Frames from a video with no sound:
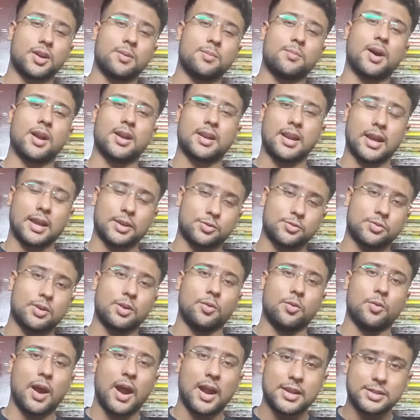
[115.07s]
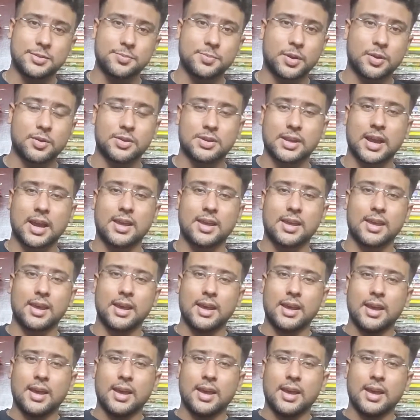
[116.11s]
R. Martin actually writes, because I